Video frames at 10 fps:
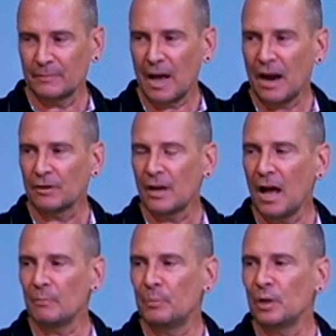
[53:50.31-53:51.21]
our not
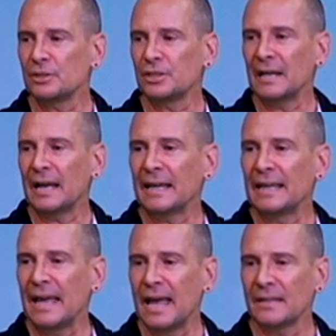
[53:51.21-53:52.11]
pushing
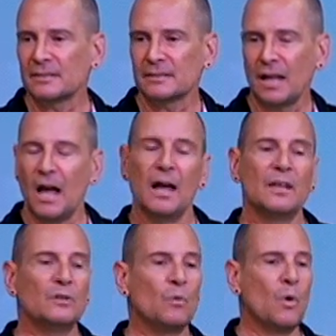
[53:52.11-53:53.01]
against
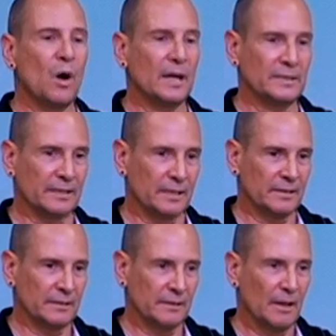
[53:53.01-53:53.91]
unwanted,